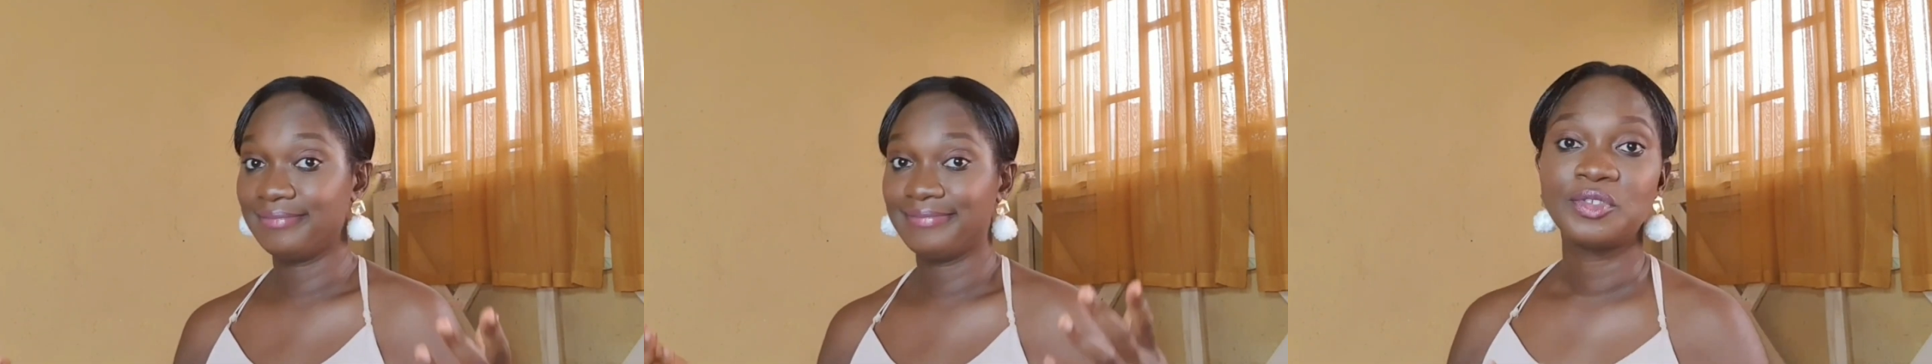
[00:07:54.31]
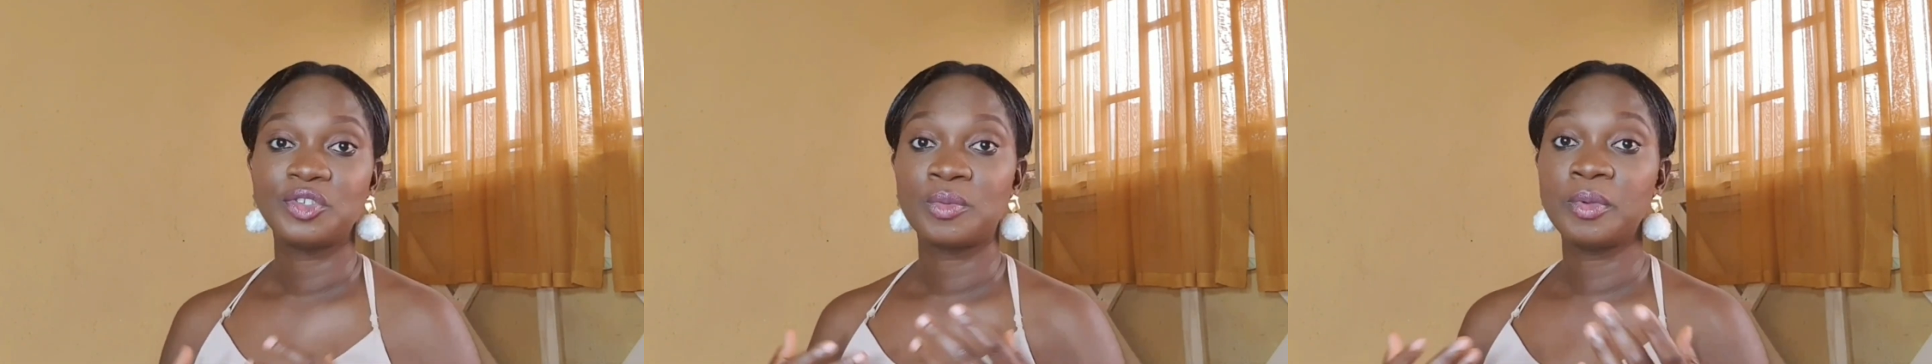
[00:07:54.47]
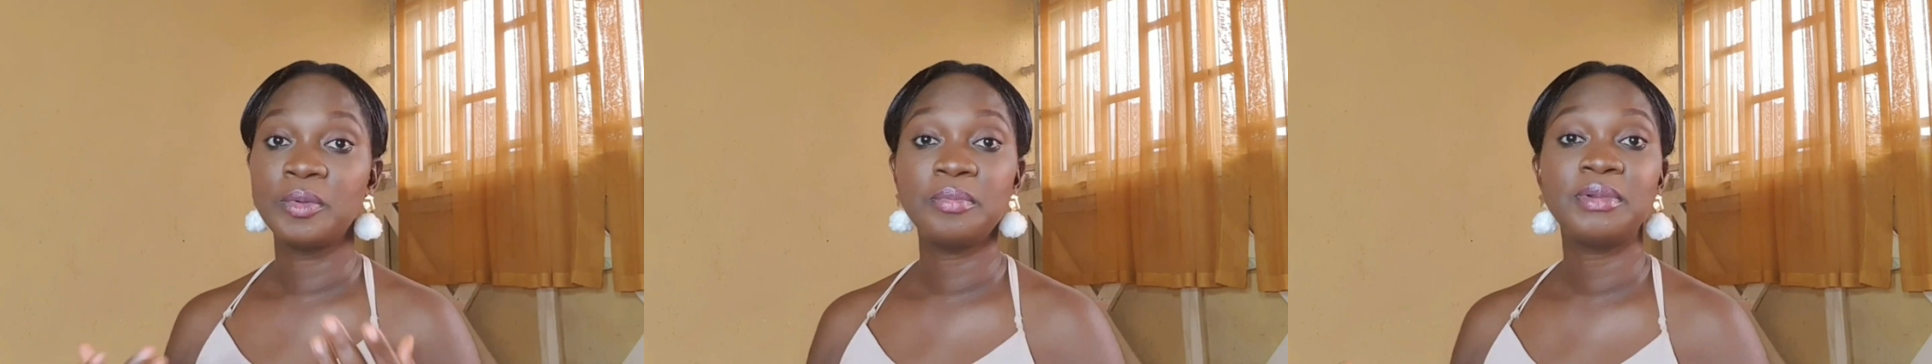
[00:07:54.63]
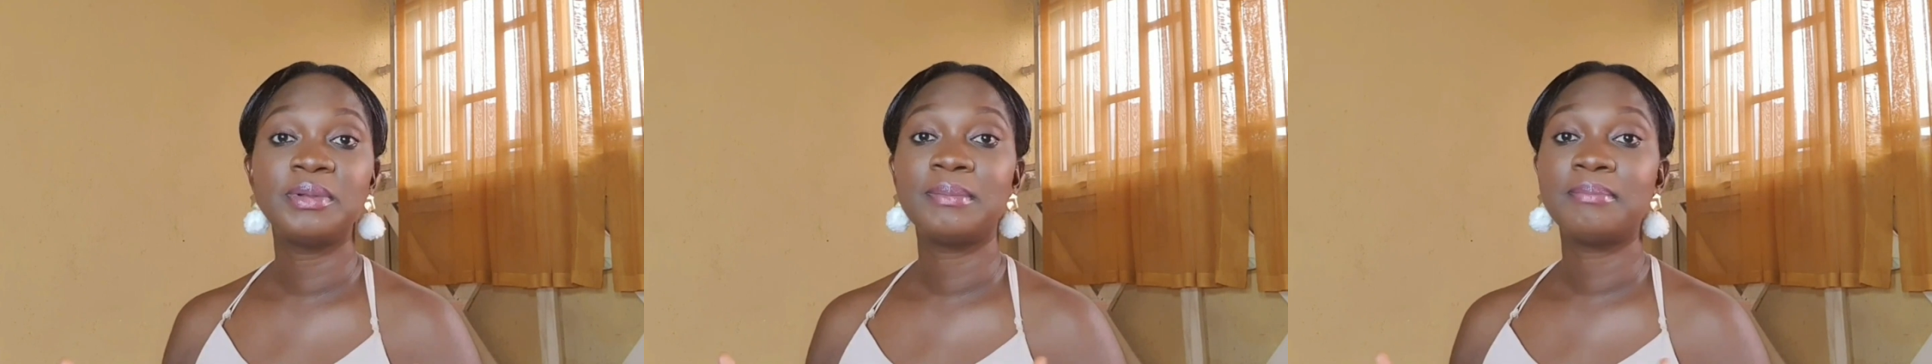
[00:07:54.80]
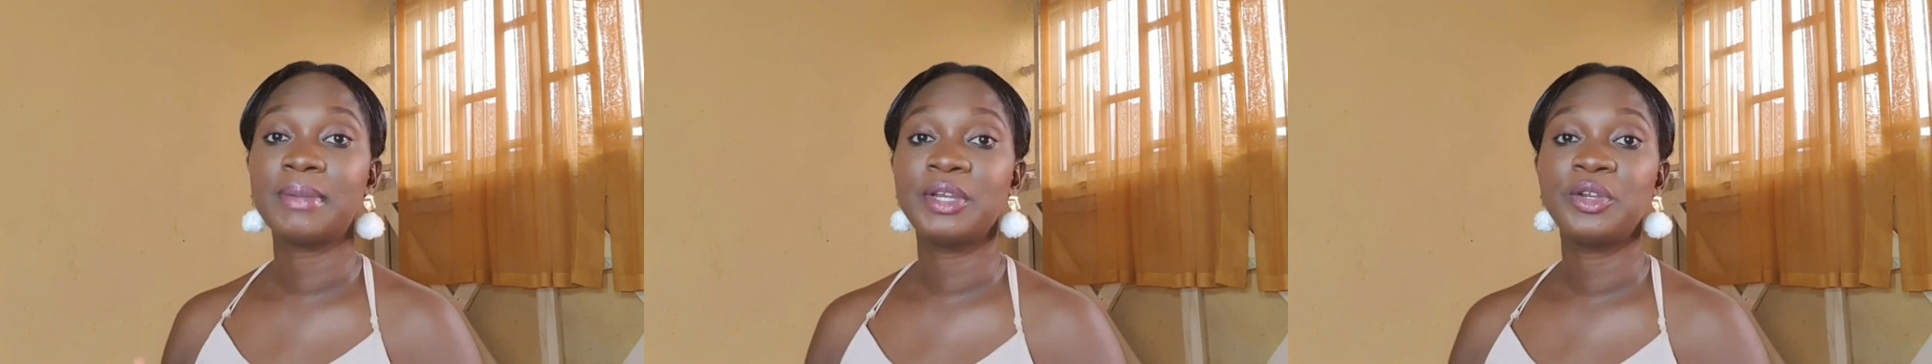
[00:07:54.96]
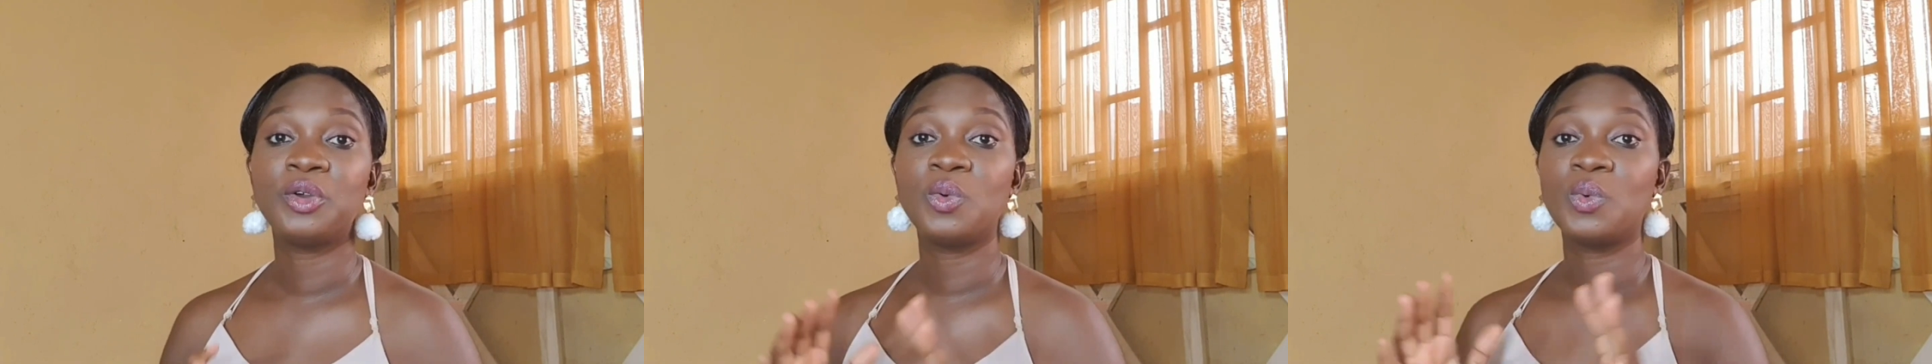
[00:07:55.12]
Some people
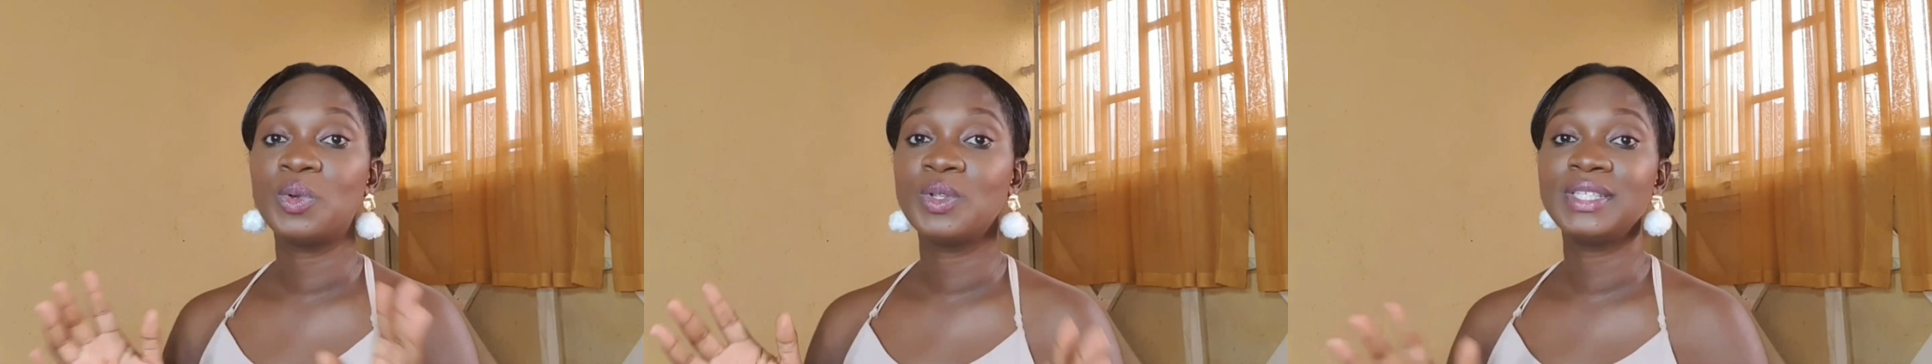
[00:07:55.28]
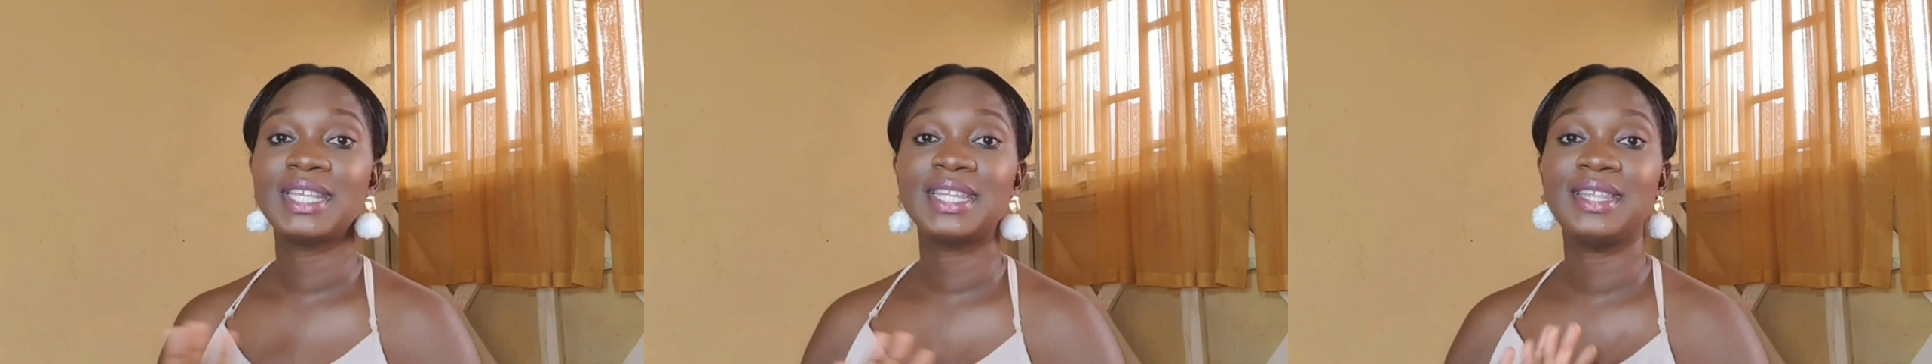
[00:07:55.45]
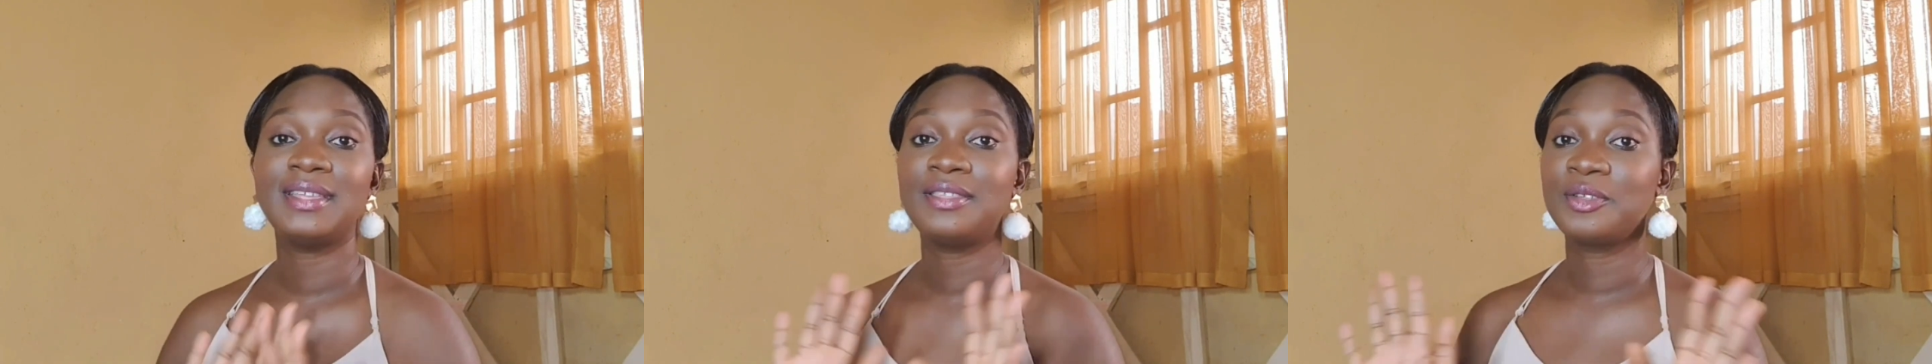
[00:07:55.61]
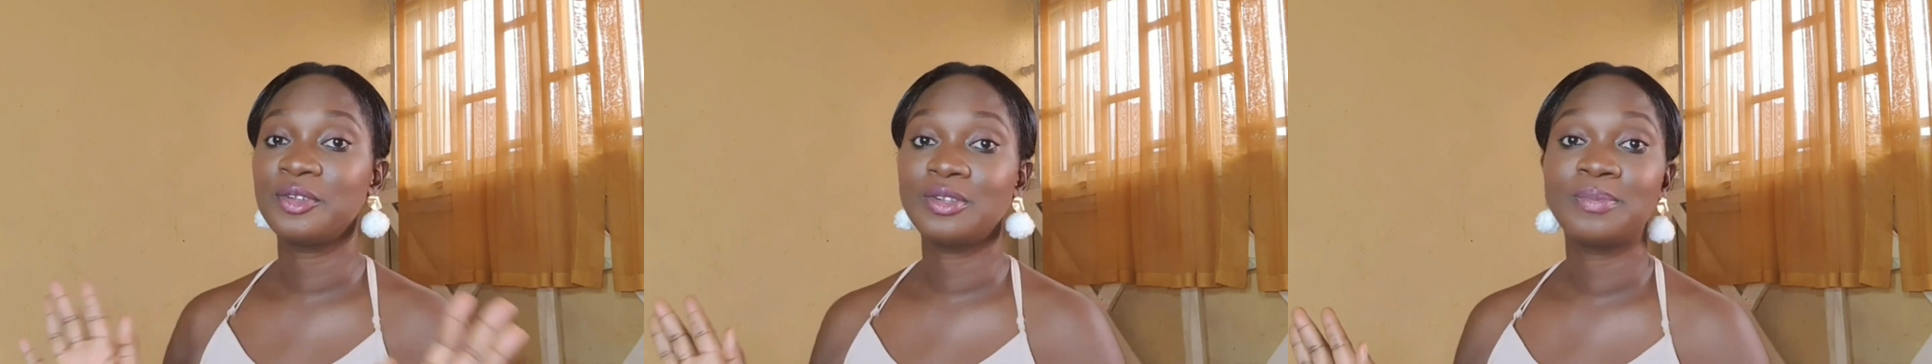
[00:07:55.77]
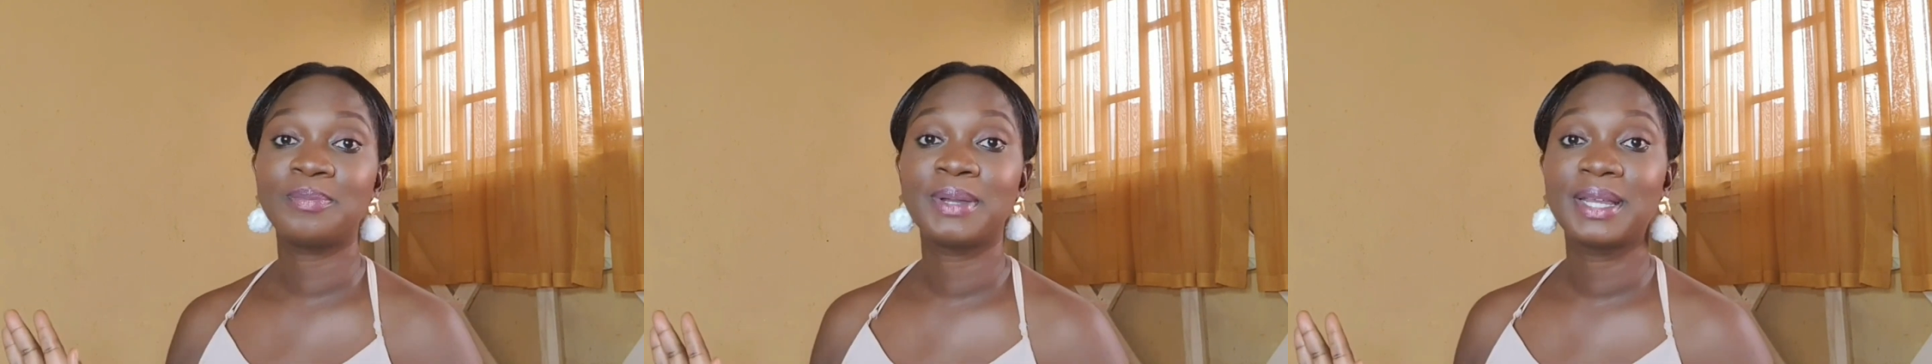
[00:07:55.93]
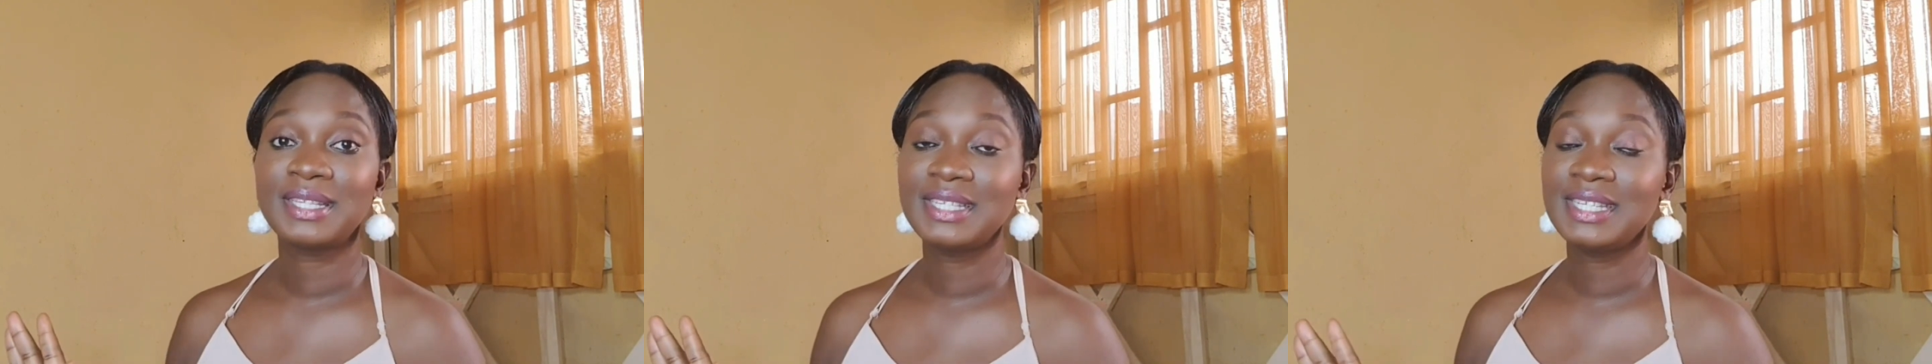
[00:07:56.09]
might not want any third
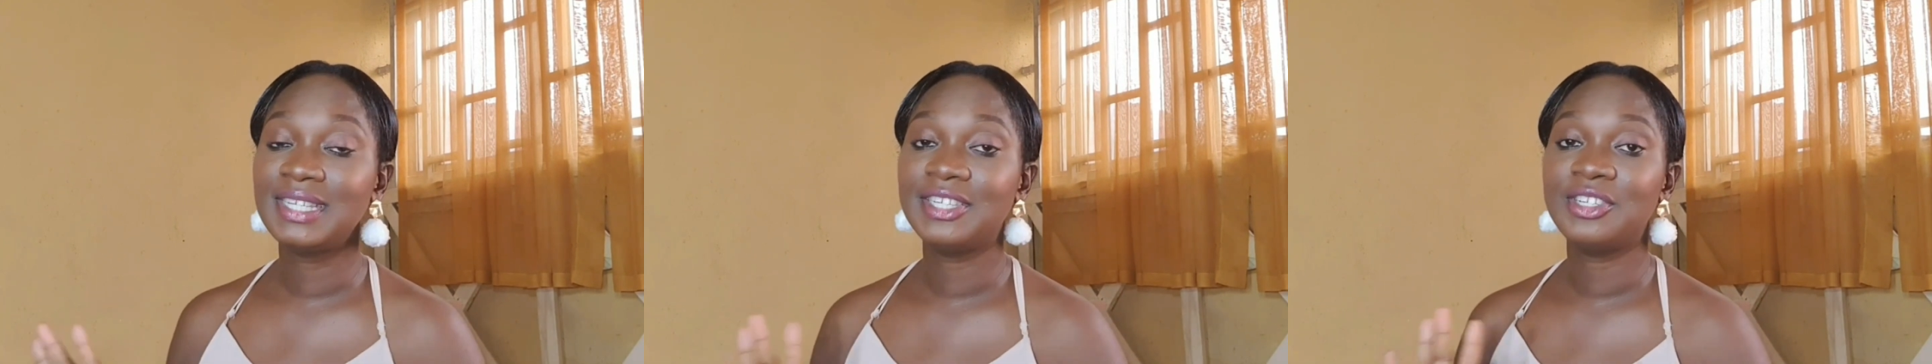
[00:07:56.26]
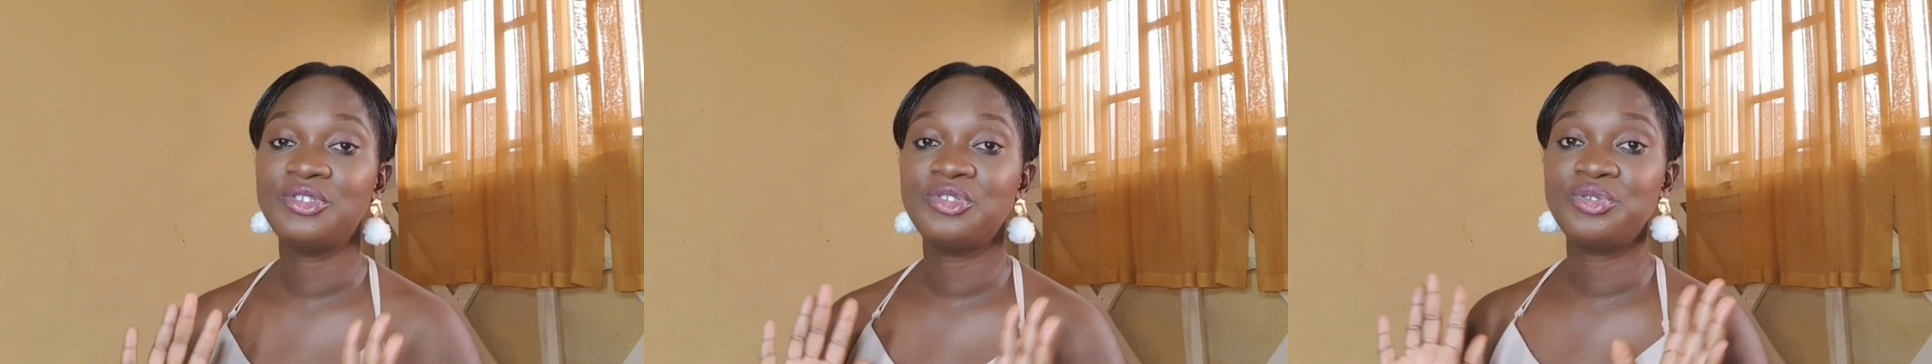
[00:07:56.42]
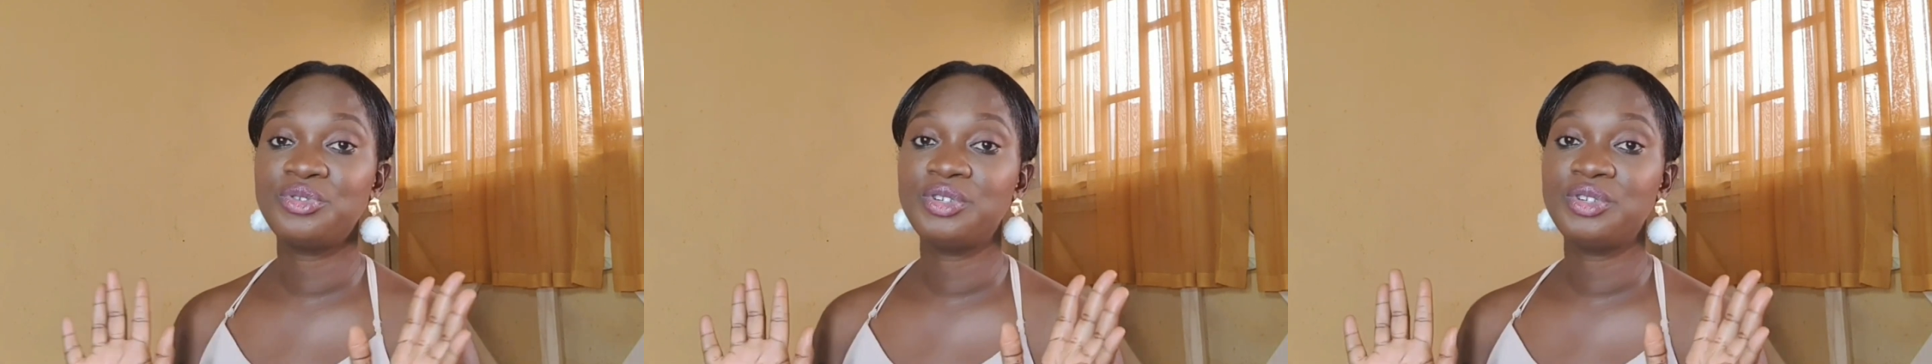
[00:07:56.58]
party